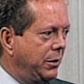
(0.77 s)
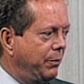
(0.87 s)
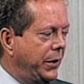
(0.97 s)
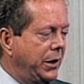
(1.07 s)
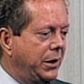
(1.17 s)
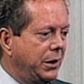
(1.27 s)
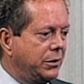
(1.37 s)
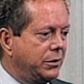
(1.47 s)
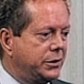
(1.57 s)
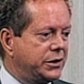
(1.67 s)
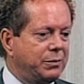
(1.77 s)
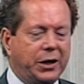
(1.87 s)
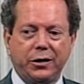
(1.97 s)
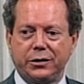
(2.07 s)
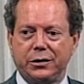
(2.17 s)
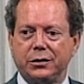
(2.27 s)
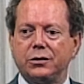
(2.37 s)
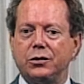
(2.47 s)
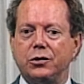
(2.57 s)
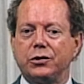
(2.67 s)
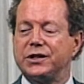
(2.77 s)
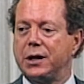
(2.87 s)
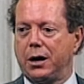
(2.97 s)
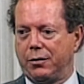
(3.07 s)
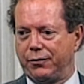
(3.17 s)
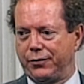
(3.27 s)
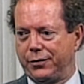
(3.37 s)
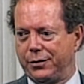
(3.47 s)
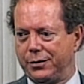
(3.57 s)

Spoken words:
Be a good Samaritan to yourself.